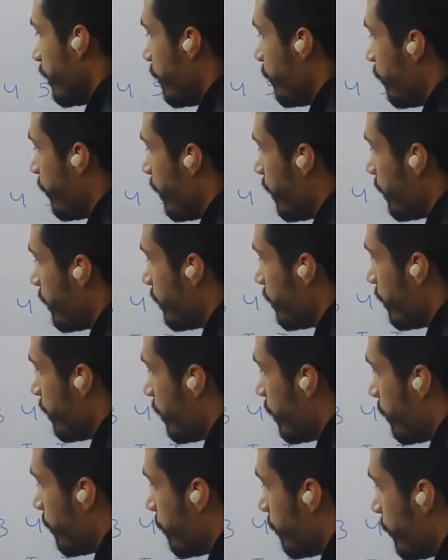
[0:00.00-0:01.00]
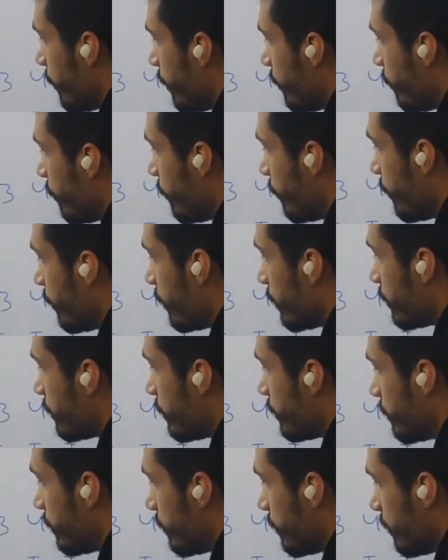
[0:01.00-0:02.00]
define my
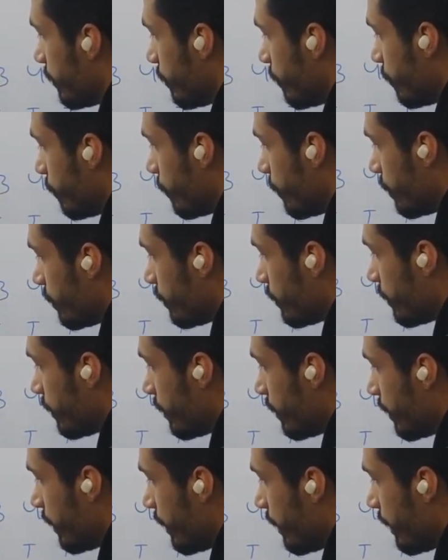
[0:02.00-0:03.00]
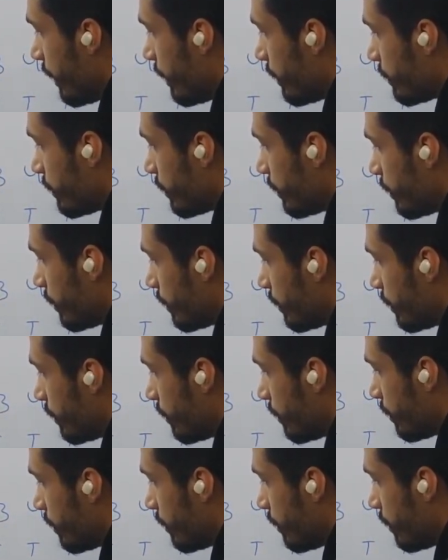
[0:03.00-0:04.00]
first version as a
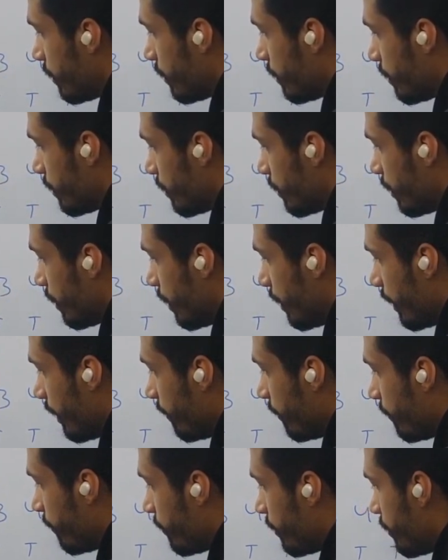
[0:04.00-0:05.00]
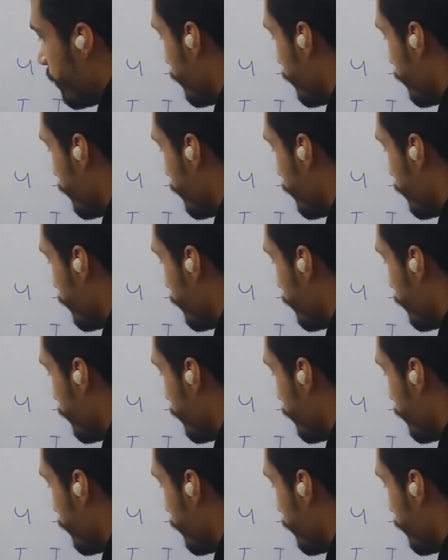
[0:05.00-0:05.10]
left